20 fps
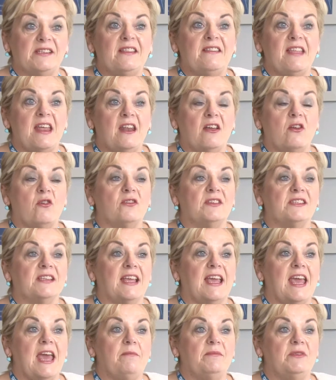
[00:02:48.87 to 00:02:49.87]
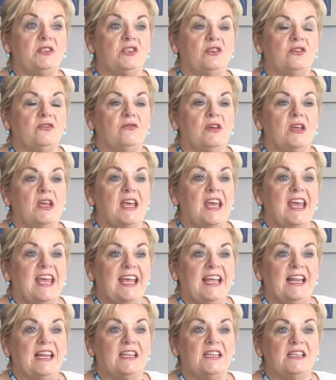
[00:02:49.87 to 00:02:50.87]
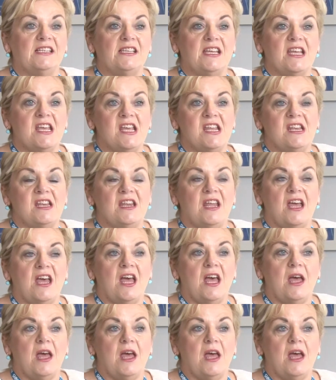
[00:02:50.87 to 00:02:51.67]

And then of course I came to England in